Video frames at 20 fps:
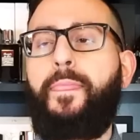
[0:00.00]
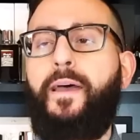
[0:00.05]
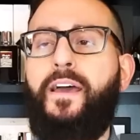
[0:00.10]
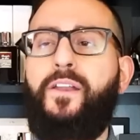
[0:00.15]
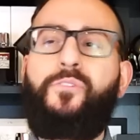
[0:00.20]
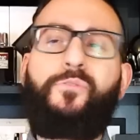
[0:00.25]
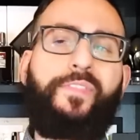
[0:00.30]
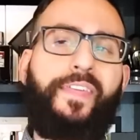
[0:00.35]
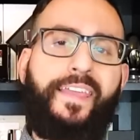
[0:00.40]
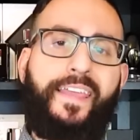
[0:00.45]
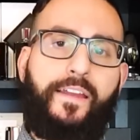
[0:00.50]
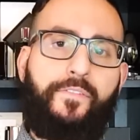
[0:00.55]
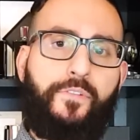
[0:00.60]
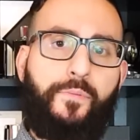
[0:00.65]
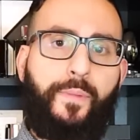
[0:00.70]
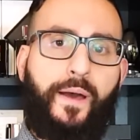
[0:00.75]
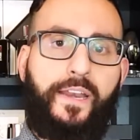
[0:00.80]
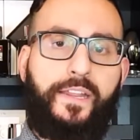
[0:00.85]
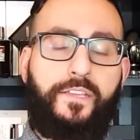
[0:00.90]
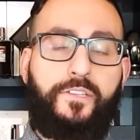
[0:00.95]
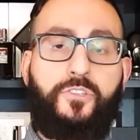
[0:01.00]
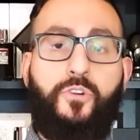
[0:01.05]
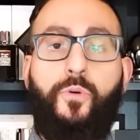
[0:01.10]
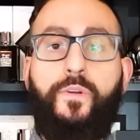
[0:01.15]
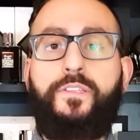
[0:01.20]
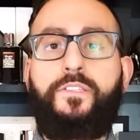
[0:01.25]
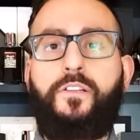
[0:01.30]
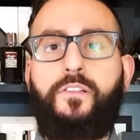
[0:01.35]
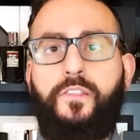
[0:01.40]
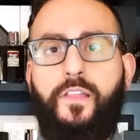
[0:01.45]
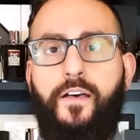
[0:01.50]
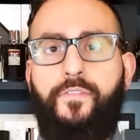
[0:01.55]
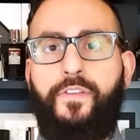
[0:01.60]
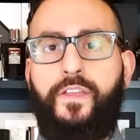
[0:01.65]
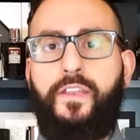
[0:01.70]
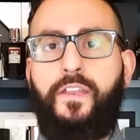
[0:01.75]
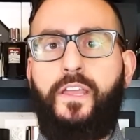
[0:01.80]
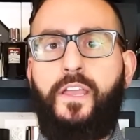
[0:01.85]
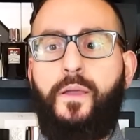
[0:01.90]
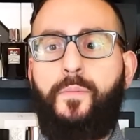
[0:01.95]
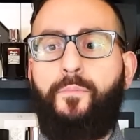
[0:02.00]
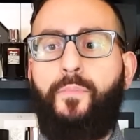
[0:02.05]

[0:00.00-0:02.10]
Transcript: I don't think everybody is going to love it,